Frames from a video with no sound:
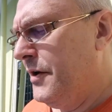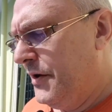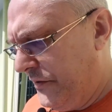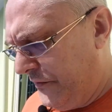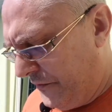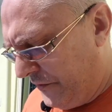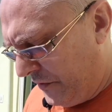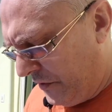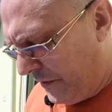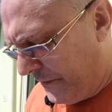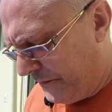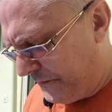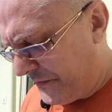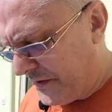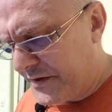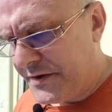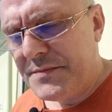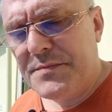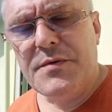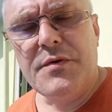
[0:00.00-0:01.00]
if your
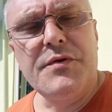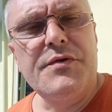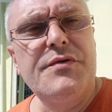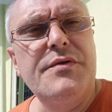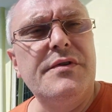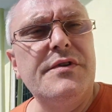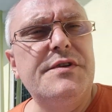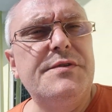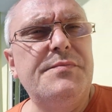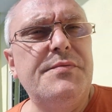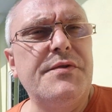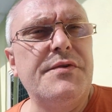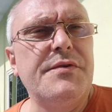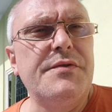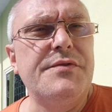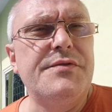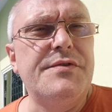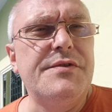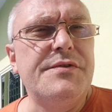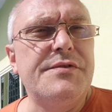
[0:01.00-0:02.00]
spiritual
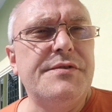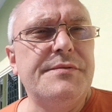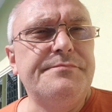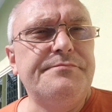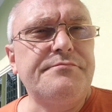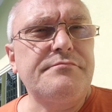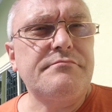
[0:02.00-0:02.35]
experience is,